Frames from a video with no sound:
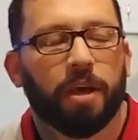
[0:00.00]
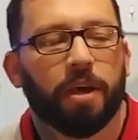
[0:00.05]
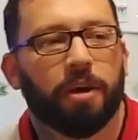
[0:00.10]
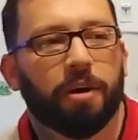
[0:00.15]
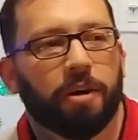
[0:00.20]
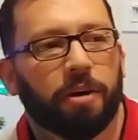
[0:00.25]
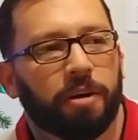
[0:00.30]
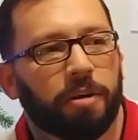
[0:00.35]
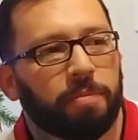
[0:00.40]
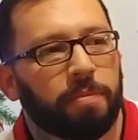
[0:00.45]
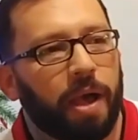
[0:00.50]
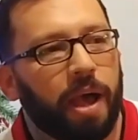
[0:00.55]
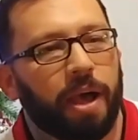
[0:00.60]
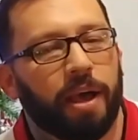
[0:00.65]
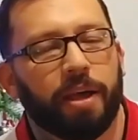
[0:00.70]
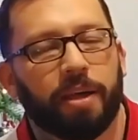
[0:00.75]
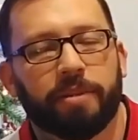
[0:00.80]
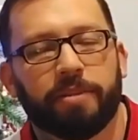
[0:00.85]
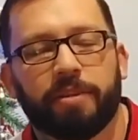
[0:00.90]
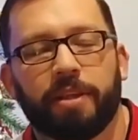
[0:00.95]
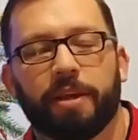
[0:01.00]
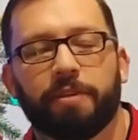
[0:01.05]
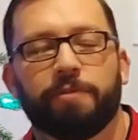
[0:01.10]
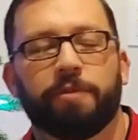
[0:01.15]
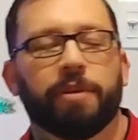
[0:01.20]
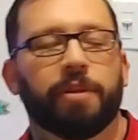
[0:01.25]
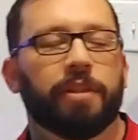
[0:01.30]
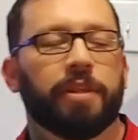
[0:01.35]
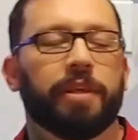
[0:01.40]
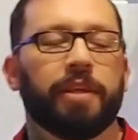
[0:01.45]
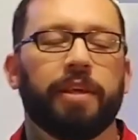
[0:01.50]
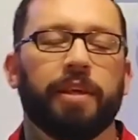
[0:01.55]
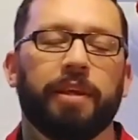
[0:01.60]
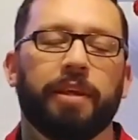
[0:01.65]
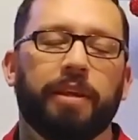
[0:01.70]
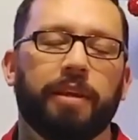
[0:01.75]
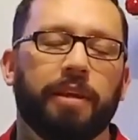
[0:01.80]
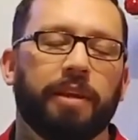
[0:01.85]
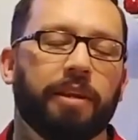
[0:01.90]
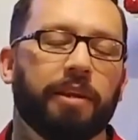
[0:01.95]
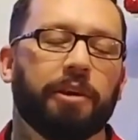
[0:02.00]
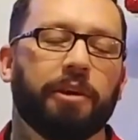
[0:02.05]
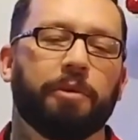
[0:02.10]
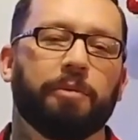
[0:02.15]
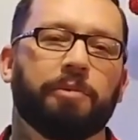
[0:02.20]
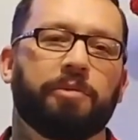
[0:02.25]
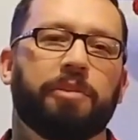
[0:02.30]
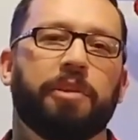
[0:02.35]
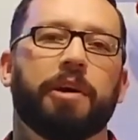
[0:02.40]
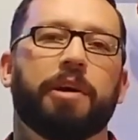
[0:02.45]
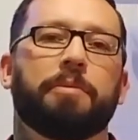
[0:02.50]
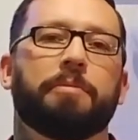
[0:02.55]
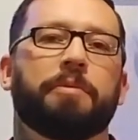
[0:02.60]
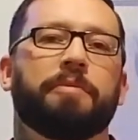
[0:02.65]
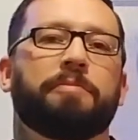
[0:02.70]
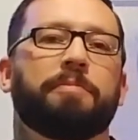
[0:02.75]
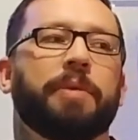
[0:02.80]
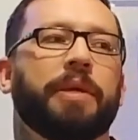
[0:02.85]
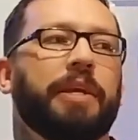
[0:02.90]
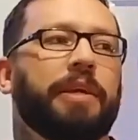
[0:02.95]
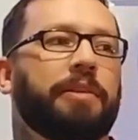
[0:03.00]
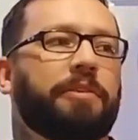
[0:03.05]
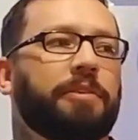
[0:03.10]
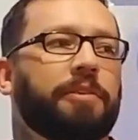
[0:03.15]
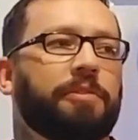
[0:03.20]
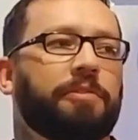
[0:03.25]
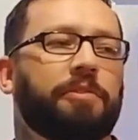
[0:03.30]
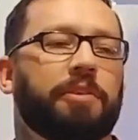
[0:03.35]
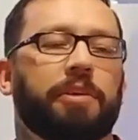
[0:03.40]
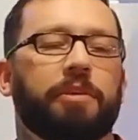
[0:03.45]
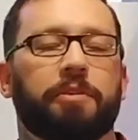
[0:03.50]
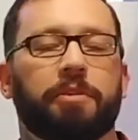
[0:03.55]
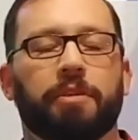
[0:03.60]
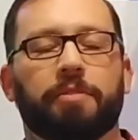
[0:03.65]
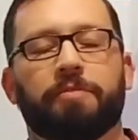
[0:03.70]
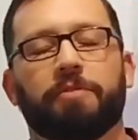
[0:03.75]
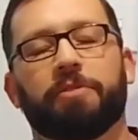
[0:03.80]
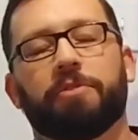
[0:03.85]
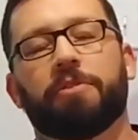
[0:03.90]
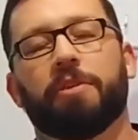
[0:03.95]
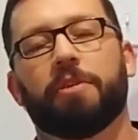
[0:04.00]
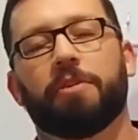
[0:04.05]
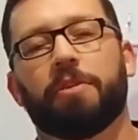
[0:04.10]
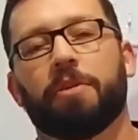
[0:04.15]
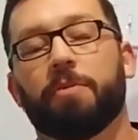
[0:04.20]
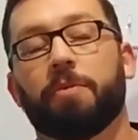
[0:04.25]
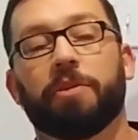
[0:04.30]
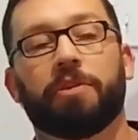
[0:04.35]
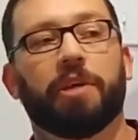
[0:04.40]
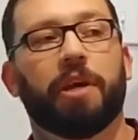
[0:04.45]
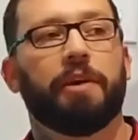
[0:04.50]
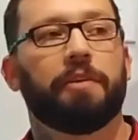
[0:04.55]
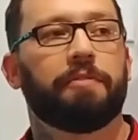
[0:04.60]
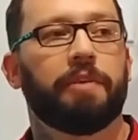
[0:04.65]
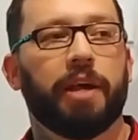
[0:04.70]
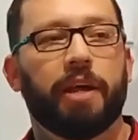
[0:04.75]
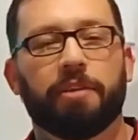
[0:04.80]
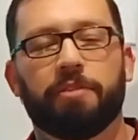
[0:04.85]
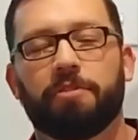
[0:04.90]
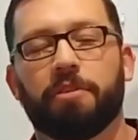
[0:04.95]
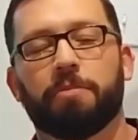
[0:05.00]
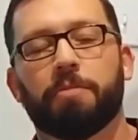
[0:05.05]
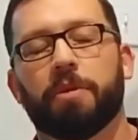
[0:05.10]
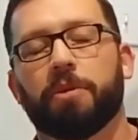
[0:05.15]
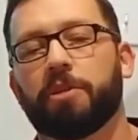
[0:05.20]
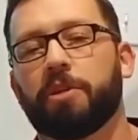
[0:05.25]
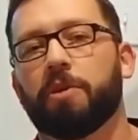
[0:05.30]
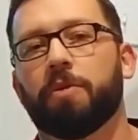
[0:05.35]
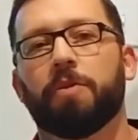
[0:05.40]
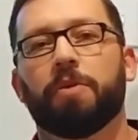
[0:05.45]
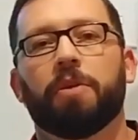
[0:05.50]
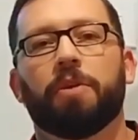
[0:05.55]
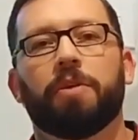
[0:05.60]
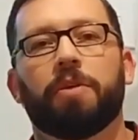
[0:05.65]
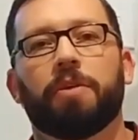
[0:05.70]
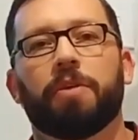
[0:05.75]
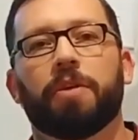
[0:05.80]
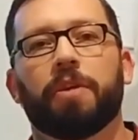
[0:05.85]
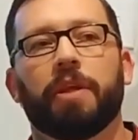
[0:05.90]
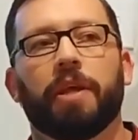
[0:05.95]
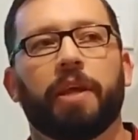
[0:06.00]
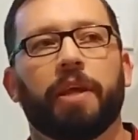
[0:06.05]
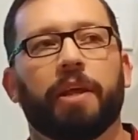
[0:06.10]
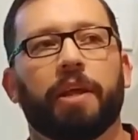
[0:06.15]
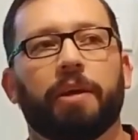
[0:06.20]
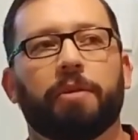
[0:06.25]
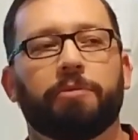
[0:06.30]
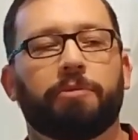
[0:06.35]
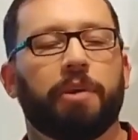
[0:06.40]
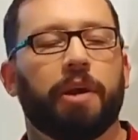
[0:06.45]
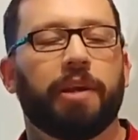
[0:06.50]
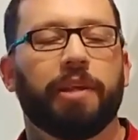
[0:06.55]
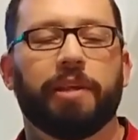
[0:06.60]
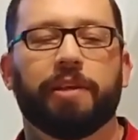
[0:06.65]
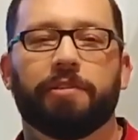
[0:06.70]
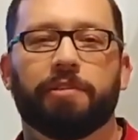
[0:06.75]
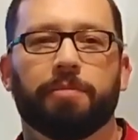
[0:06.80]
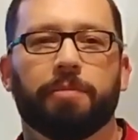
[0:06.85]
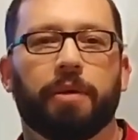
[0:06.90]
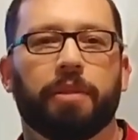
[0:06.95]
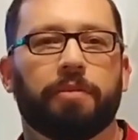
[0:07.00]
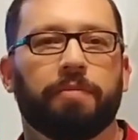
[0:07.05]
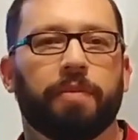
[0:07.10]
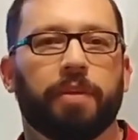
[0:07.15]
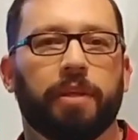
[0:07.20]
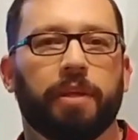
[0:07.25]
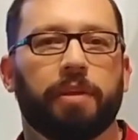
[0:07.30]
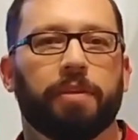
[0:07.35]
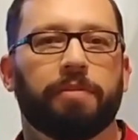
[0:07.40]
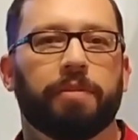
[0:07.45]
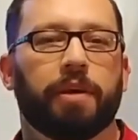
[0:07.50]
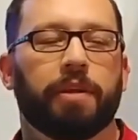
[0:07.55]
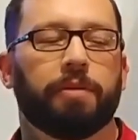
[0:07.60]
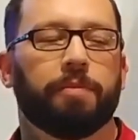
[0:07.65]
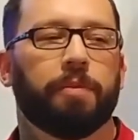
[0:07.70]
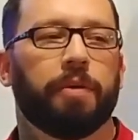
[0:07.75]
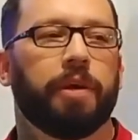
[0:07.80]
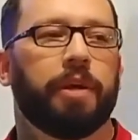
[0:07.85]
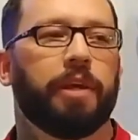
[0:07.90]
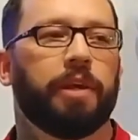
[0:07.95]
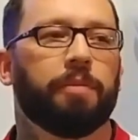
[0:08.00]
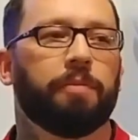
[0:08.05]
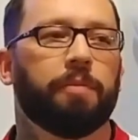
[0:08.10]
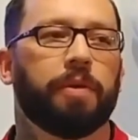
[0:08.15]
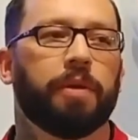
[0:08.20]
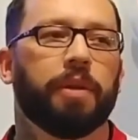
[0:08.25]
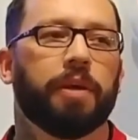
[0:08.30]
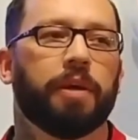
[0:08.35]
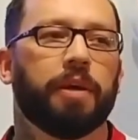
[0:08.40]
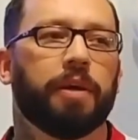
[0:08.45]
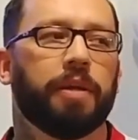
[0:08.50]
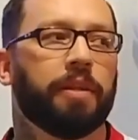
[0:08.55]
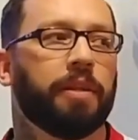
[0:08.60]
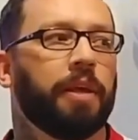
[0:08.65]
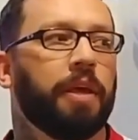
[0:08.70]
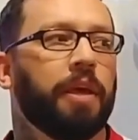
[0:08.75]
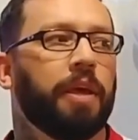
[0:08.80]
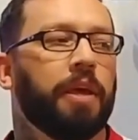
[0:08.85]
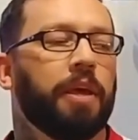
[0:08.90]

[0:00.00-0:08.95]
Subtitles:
I definitely, you know, it was dumb of me to sit on it for so long, which I've had so much going on, and I was trying to get some other videos out the way and whatnot.